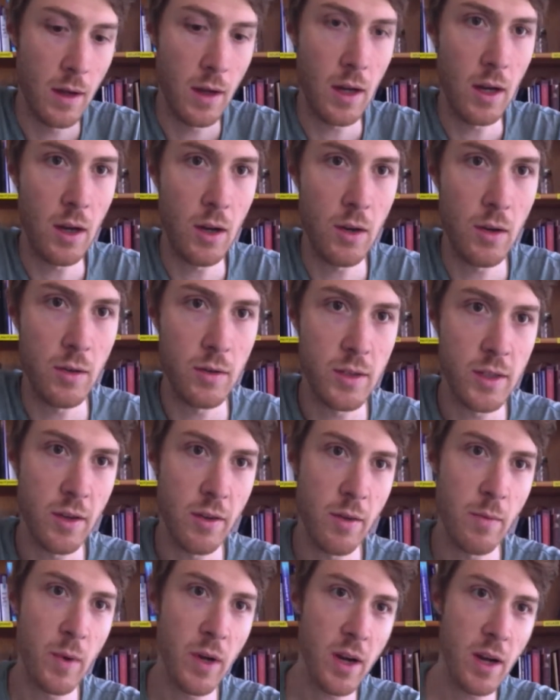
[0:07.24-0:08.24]
Hello. So
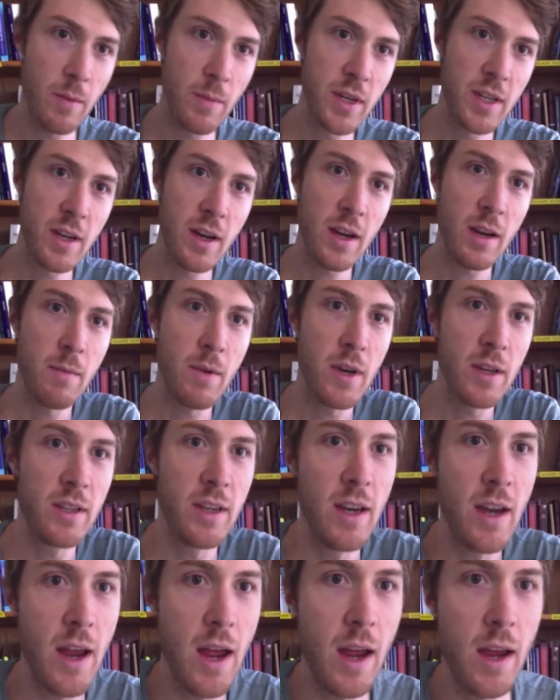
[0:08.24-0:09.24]
the book I'll be talking about
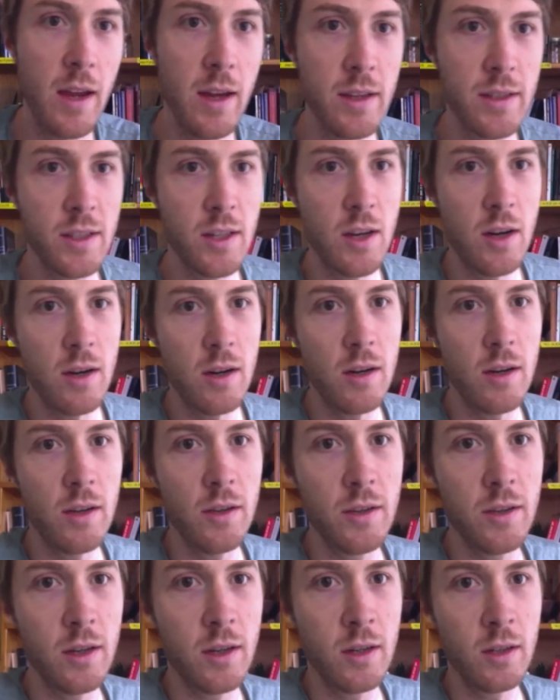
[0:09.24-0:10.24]
today is
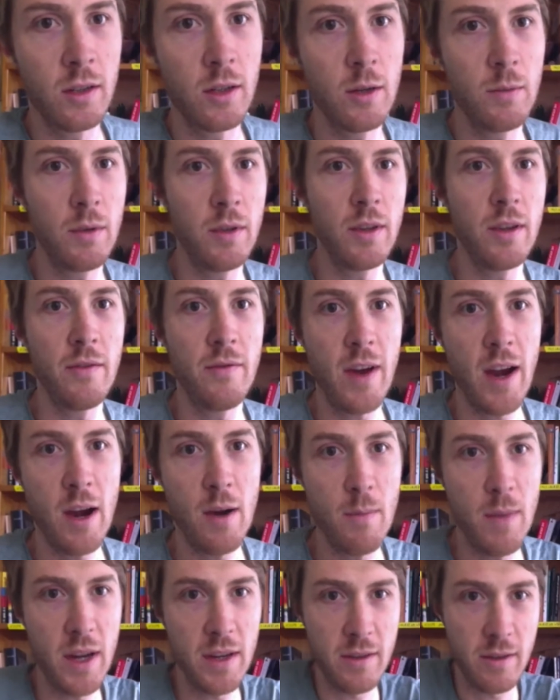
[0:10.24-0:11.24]
called Global
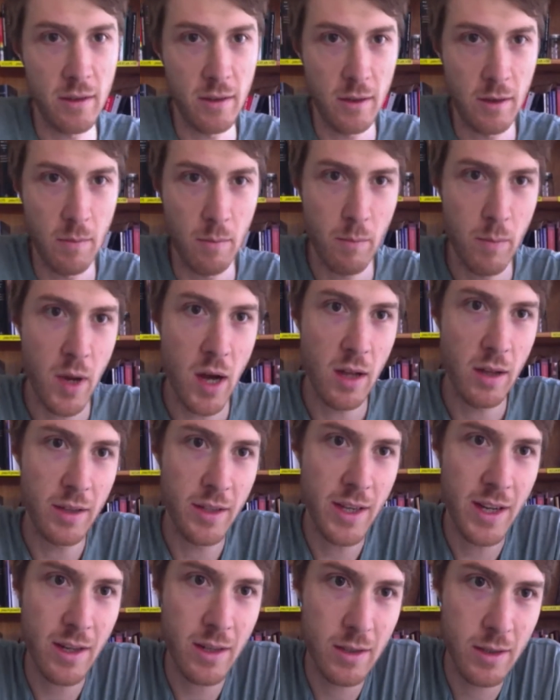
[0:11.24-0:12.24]
Environmental
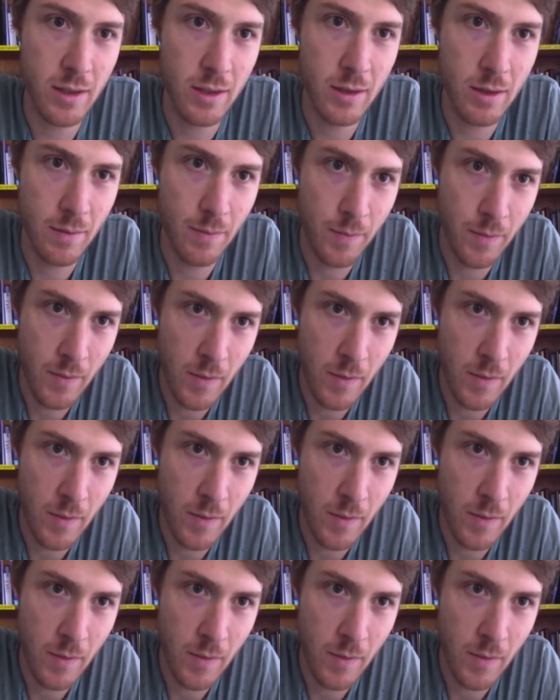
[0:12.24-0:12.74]
Politics.